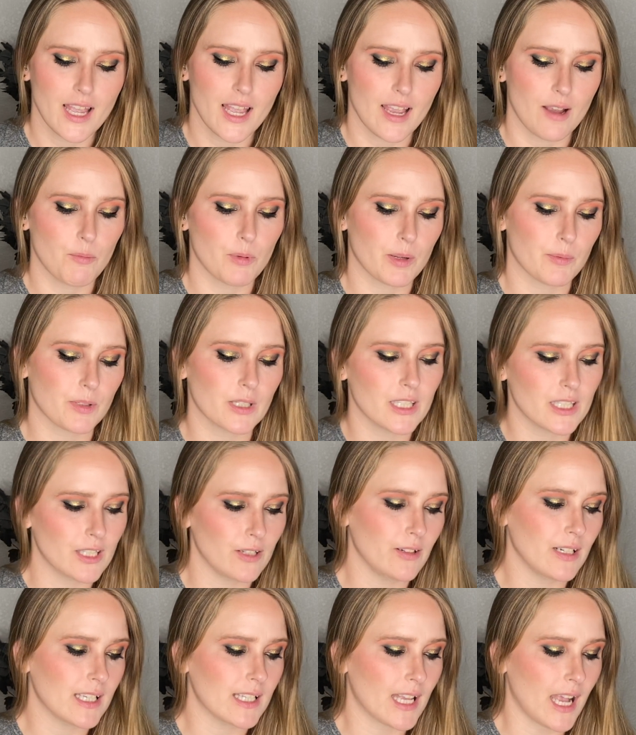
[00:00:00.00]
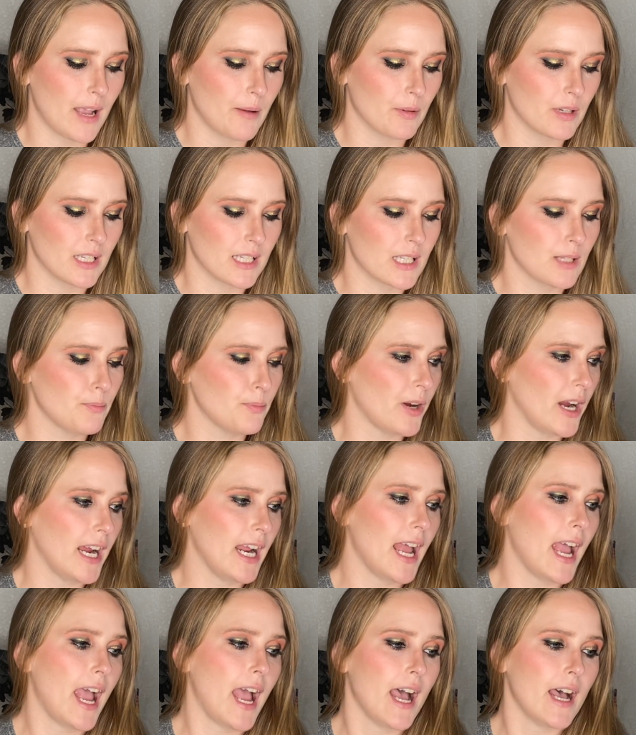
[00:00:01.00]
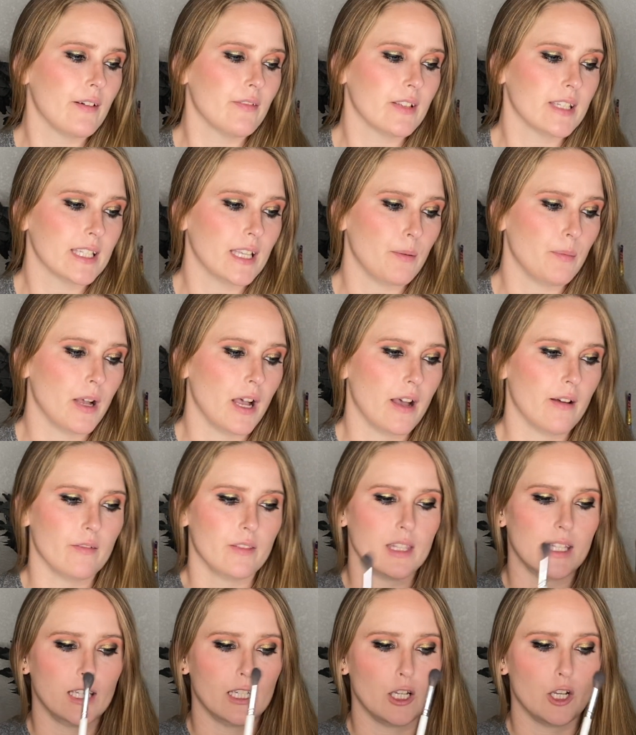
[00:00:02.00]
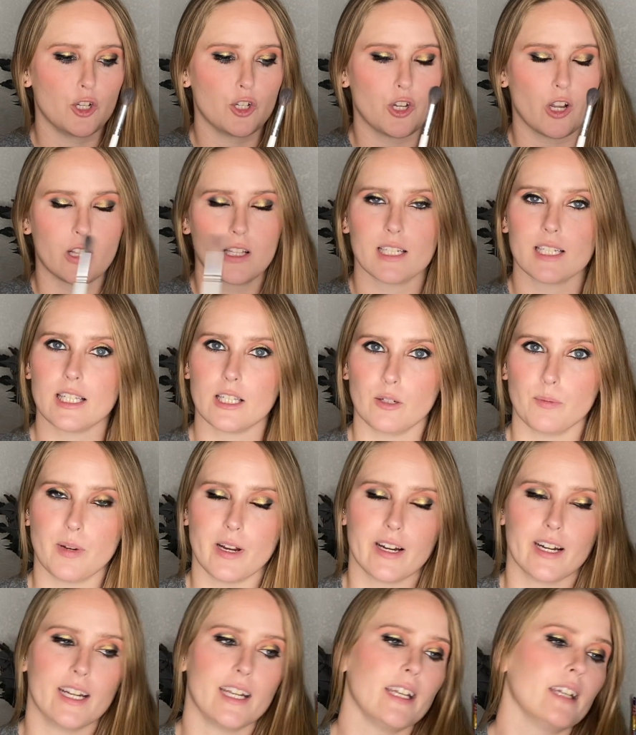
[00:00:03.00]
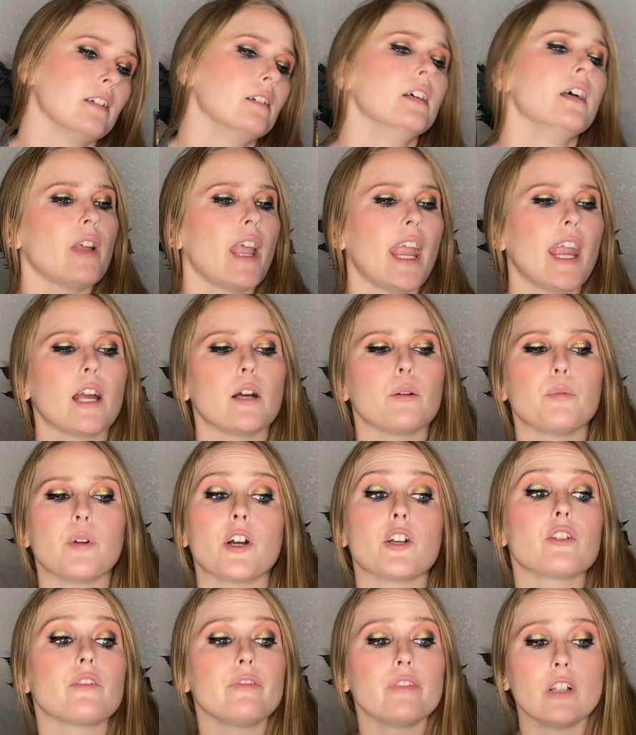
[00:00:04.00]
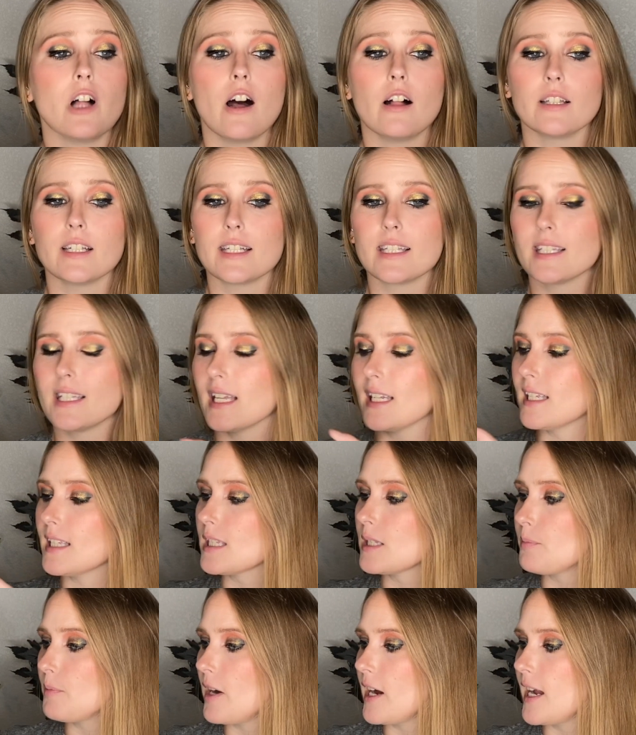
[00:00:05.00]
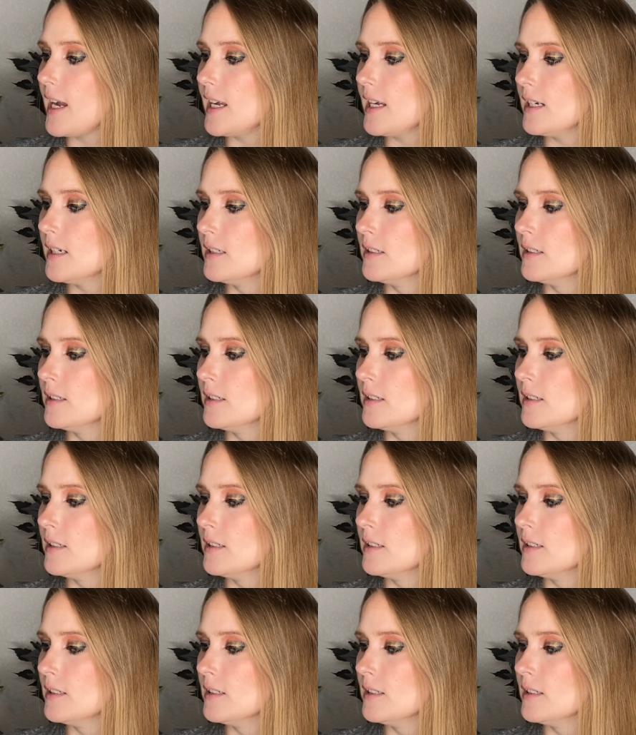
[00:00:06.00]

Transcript: What I'm going to do is I'm going to spray. I have some of the Charlotte Tilbury Airbrush Flawless Setting Spray.